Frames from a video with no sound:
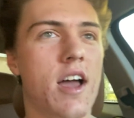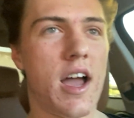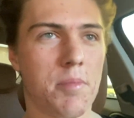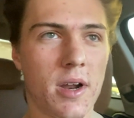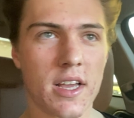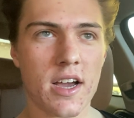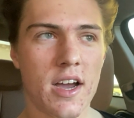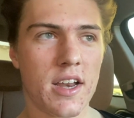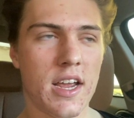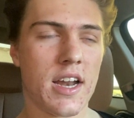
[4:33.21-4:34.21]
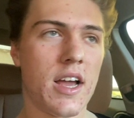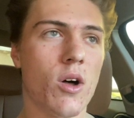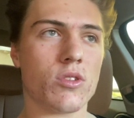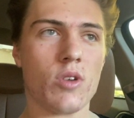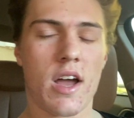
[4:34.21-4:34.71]
I pray to God, and I
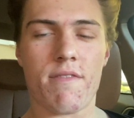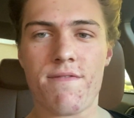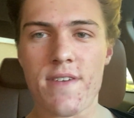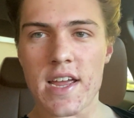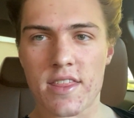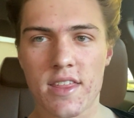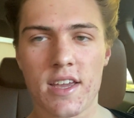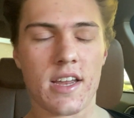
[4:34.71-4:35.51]
also have faith.